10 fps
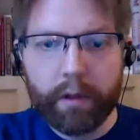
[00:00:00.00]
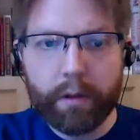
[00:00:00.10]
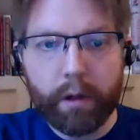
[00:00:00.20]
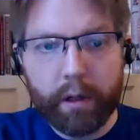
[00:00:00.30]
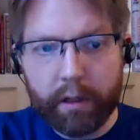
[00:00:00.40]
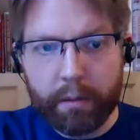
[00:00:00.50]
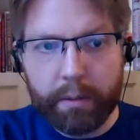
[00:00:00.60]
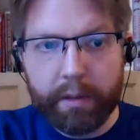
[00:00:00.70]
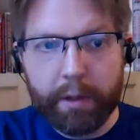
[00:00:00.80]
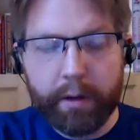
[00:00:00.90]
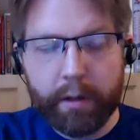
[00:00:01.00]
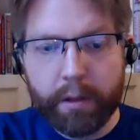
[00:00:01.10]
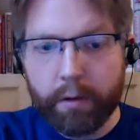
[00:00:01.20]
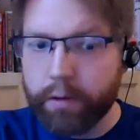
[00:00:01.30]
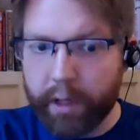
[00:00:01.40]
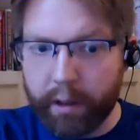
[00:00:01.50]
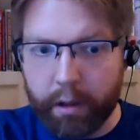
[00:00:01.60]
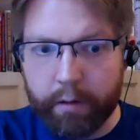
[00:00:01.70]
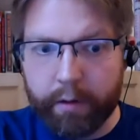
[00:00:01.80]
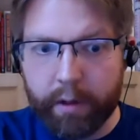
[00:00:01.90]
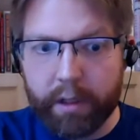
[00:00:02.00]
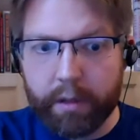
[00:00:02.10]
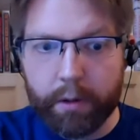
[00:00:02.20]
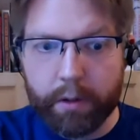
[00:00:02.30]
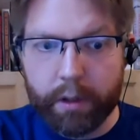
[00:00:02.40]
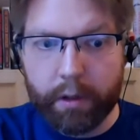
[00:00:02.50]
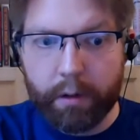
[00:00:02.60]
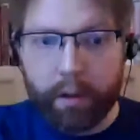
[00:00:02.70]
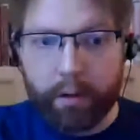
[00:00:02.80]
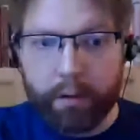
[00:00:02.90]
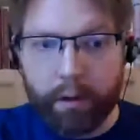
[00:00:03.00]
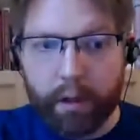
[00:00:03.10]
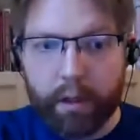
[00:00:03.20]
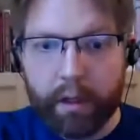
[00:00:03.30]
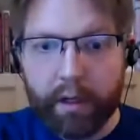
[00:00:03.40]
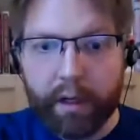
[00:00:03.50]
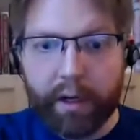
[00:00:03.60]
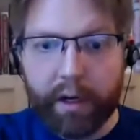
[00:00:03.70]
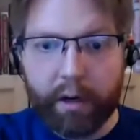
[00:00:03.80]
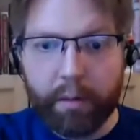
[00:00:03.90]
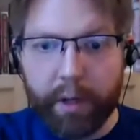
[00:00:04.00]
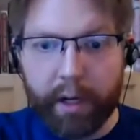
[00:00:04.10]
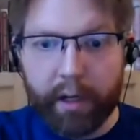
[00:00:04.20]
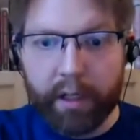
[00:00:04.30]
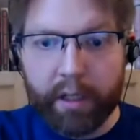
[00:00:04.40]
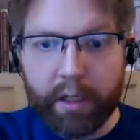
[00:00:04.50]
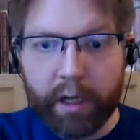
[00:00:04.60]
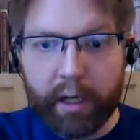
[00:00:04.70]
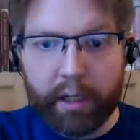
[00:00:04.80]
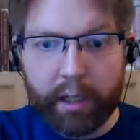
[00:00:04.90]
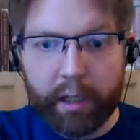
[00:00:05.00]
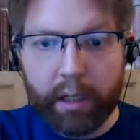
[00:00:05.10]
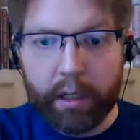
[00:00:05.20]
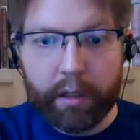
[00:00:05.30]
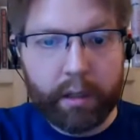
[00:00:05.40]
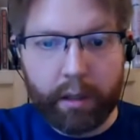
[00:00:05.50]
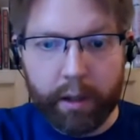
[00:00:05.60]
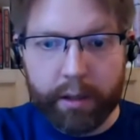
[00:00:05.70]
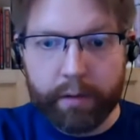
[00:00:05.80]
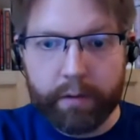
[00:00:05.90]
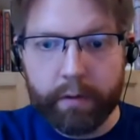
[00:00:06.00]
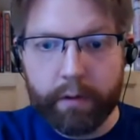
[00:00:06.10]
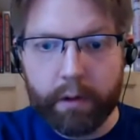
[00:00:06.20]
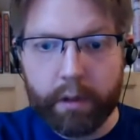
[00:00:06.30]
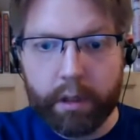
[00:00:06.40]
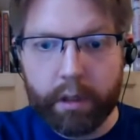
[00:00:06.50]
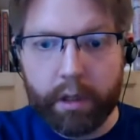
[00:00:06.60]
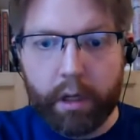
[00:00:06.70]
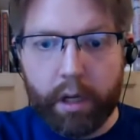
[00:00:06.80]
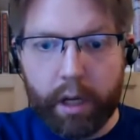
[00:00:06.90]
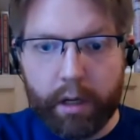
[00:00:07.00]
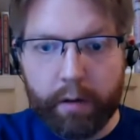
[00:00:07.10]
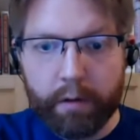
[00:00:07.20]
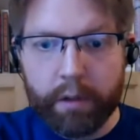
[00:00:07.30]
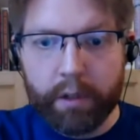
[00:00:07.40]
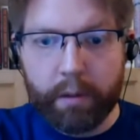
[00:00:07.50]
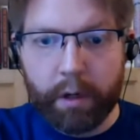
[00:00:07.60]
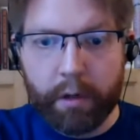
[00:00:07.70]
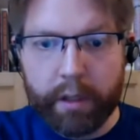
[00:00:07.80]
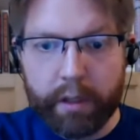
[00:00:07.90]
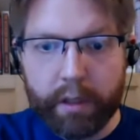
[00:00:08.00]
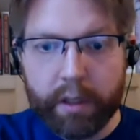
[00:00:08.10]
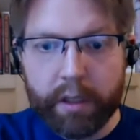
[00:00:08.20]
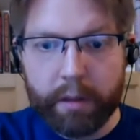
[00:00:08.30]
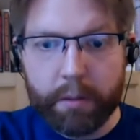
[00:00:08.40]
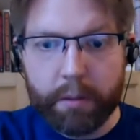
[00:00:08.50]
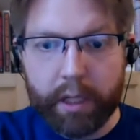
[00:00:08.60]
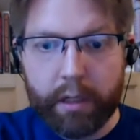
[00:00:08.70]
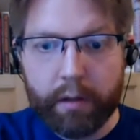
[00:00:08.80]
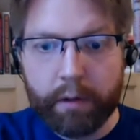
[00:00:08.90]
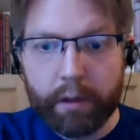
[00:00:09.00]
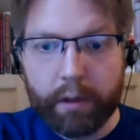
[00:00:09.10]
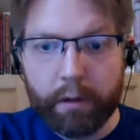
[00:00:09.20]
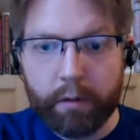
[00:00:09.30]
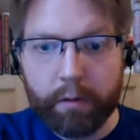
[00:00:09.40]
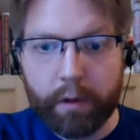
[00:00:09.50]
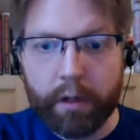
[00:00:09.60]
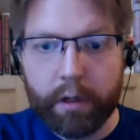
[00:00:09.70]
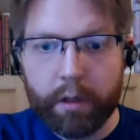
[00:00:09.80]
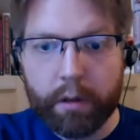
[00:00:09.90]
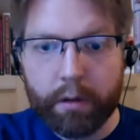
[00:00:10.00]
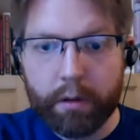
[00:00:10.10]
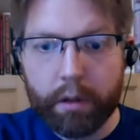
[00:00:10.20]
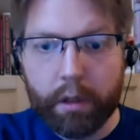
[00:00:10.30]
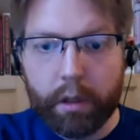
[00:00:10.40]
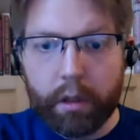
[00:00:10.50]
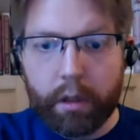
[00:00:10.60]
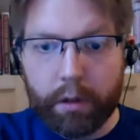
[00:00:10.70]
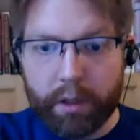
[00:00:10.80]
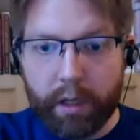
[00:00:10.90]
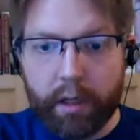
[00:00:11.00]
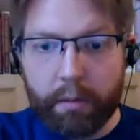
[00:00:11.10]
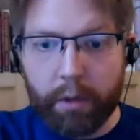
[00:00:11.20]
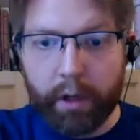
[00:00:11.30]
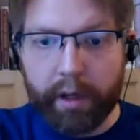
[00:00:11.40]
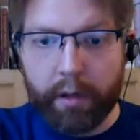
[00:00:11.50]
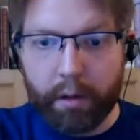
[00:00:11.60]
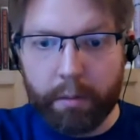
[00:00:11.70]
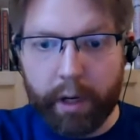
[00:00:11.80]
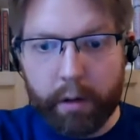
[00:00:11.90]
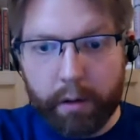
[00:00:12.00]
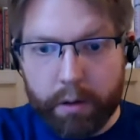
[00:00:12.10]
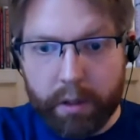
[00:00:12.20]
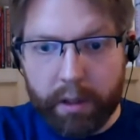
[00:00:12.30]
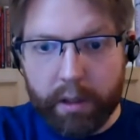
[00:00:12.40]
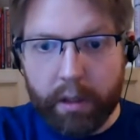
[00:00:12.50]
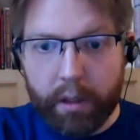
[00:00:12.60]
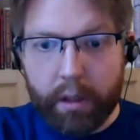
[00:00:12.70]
You talk a little bit about this. You've tried a lot of things personally, right? You've tried acrobatics and acting and lots of different endeavors, some artistic, some scientific. You've gone into, you studied molecular biology.